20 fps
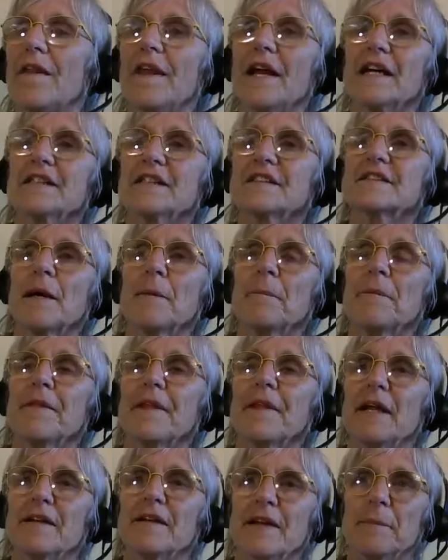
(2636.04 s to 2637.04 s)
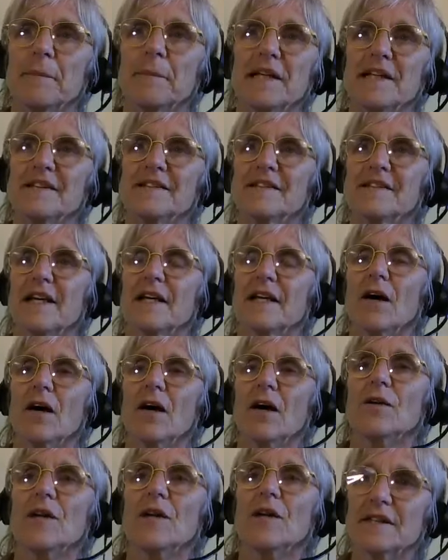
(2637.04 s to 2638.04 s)
there's something somebody is saying,
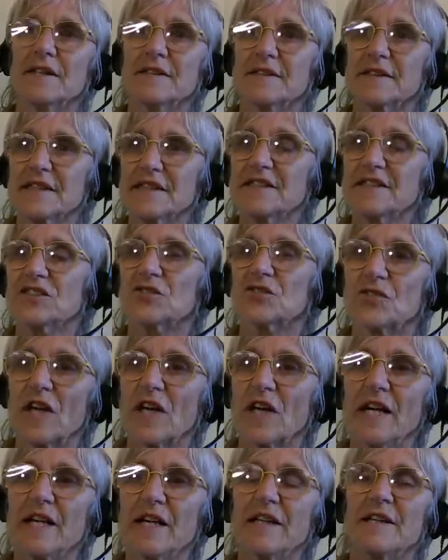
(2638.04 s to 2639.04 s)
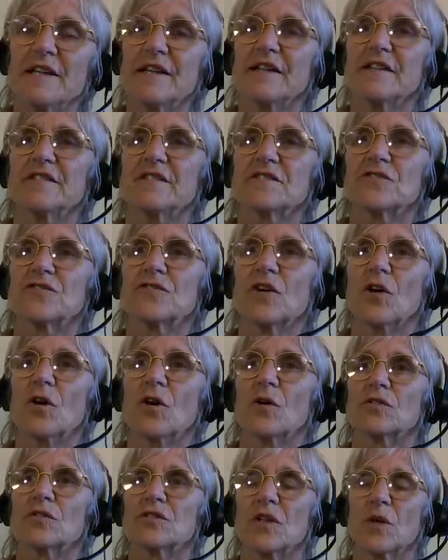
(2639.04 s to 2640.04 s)
oh, there, this is right and this is
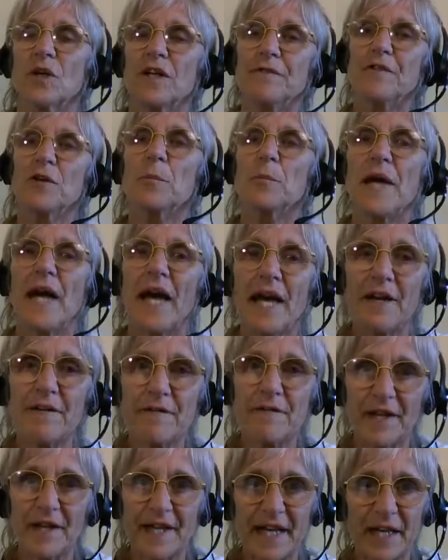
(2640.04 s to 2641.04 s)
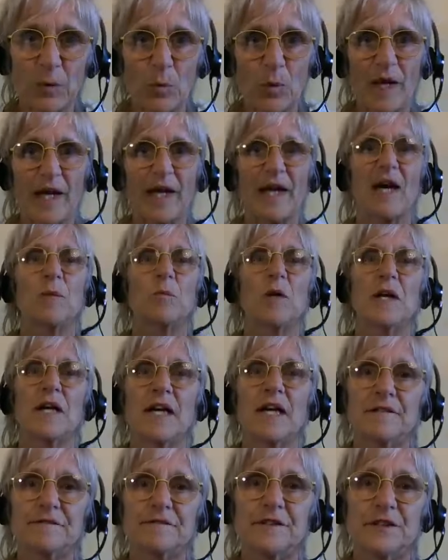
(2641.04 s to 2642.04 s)
wrong. So if you behave in that way, I will
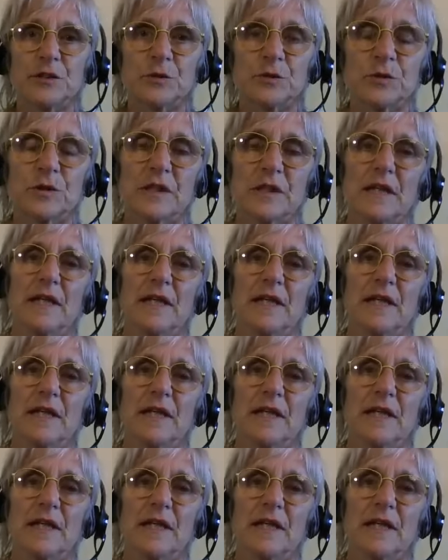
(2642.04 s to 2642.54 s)
love you.